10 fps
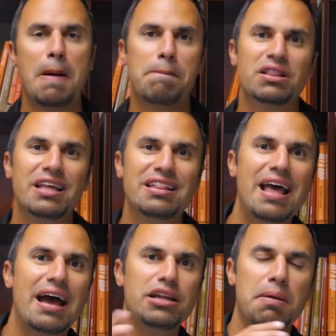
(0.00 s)
But then
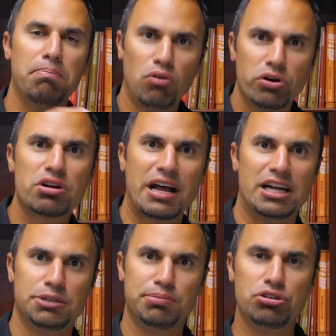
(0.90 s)
that employer
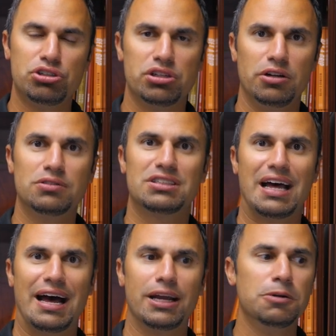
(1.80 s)
contribution
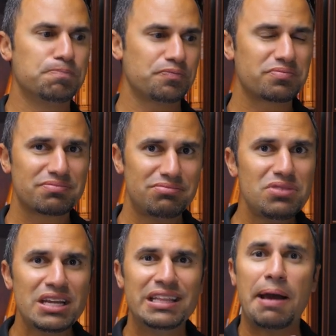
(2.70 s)
side,
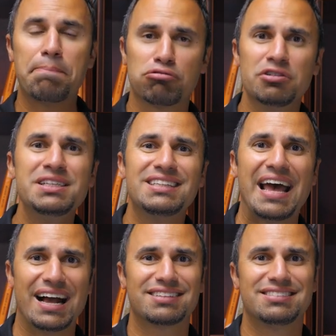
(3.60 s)
that
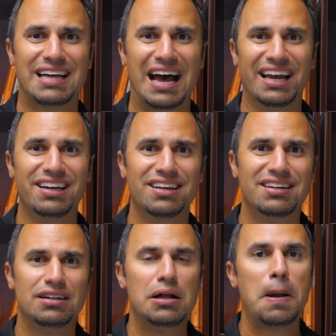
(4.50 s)
pre-tax side
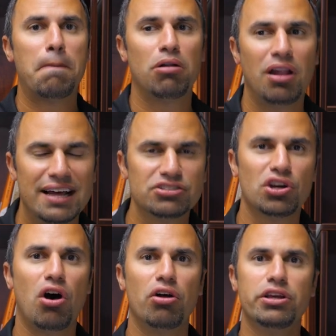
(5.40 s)
plus
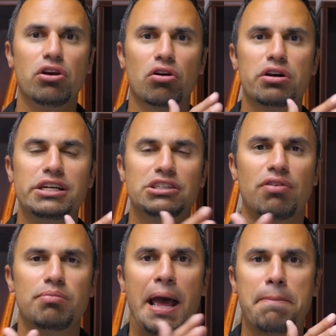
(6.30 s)
all the earnings
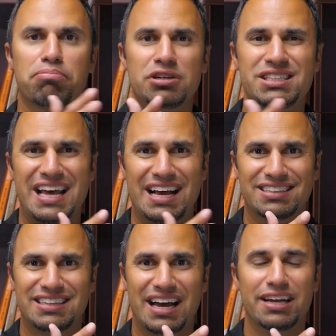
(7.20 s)
from that
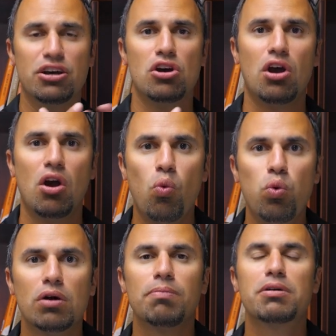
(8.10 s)
pre-tax side
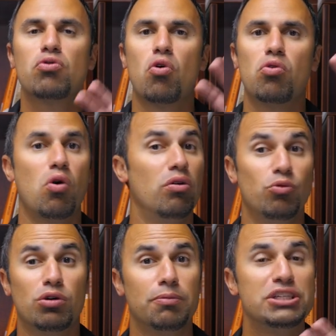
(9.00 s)
will go
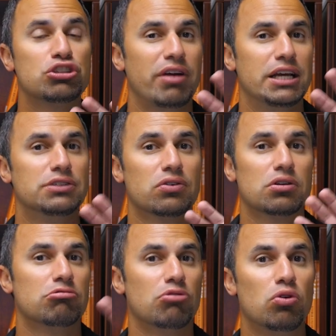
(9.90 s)
will be transferred
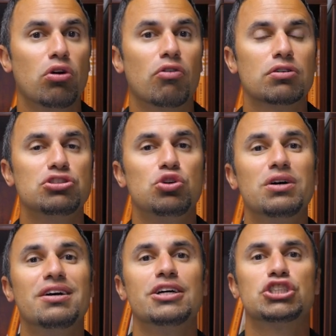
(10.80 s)
or rolled over to
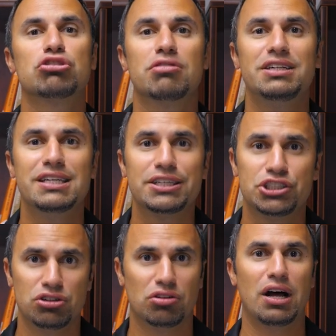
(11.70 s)
a
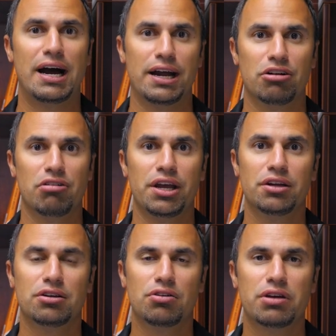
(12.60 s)
traditional IRA,
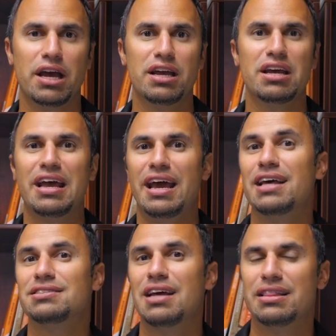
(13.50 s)
okay? And
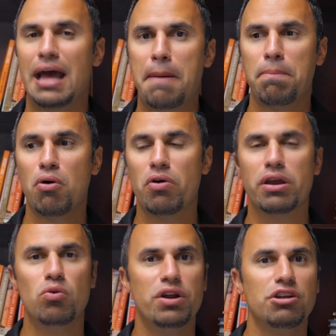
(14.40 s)
it's at that
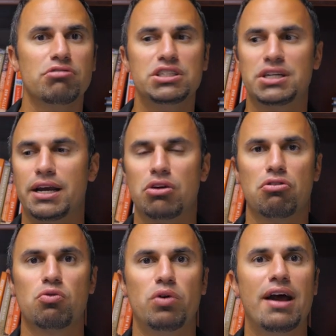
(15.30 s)
point when you retire
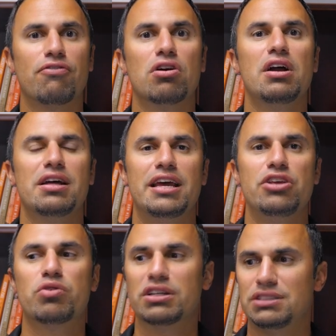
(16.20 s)
or whatever that
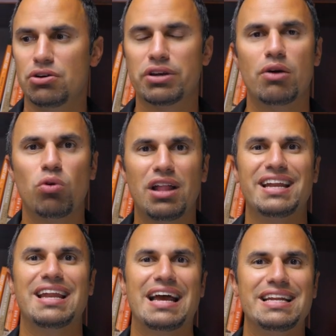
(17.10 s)
you can say, okay, well
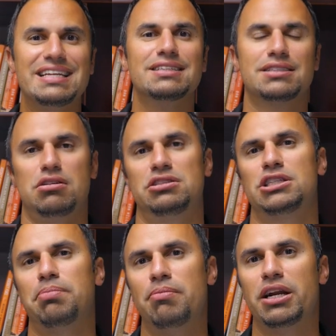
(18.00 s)
I, I need to start
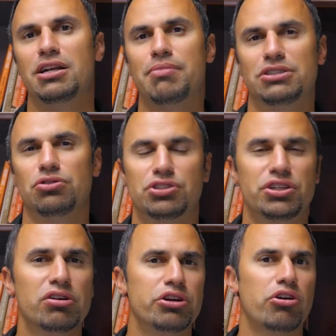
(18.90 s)
supplementing my Social
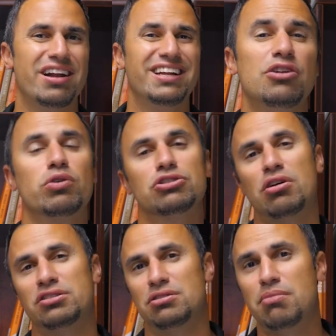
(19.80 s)
Security or I
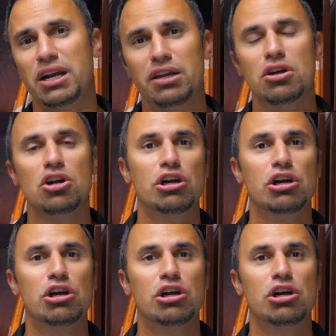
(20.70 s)
withdraw some money.